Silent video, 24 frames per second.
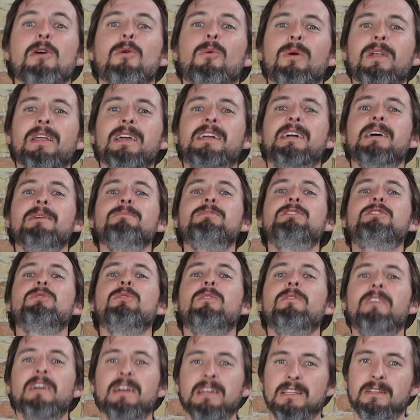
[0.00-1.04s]
When it comes to
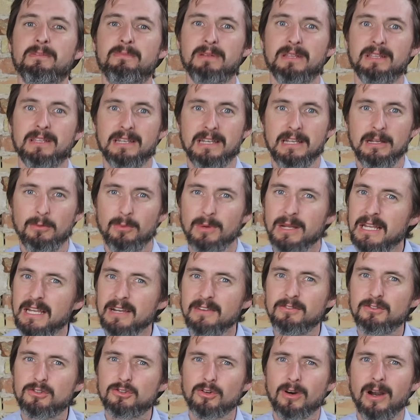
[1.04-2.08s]
availability, we
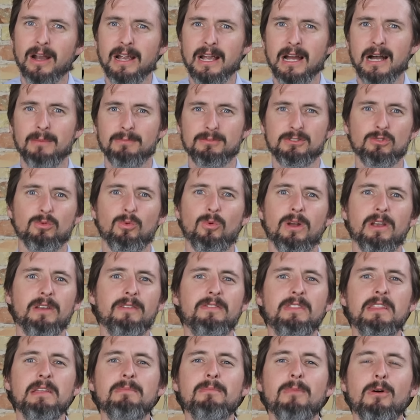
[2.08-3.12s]
give Triops one
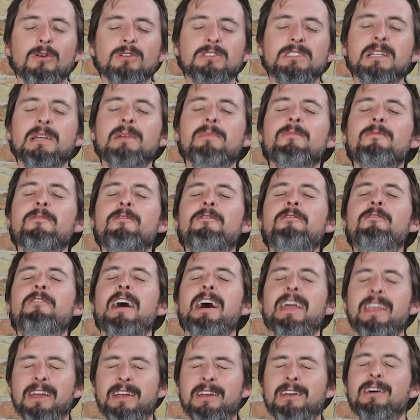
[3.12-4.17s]
of the most
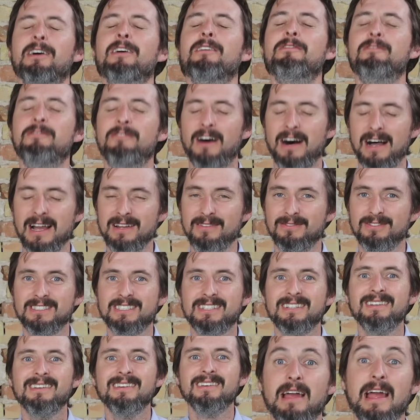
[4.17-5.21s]
emphatic of
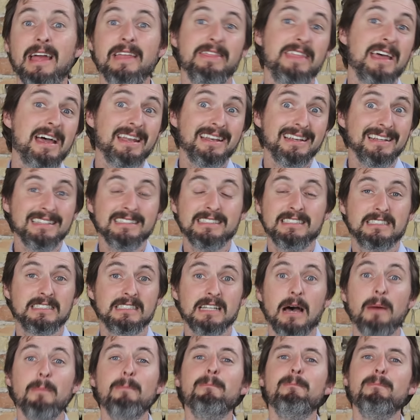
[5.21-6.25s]
fives. And that
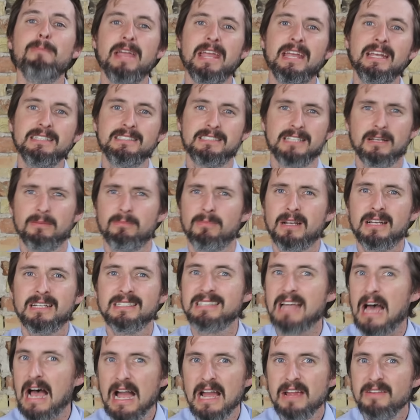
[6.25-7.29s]
is amazing
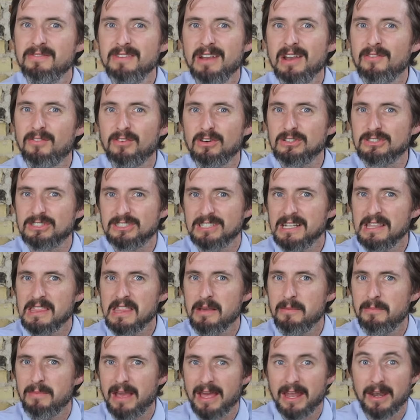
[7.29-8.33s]
because I've never seen
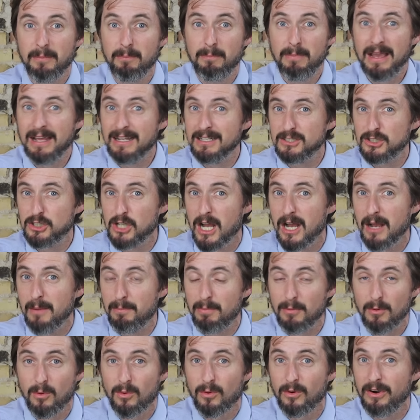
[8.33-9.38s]
them at a pet
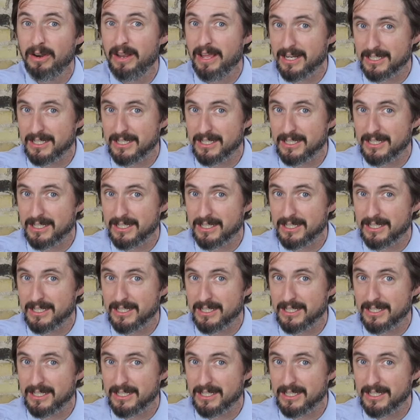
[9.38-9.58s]
shop or an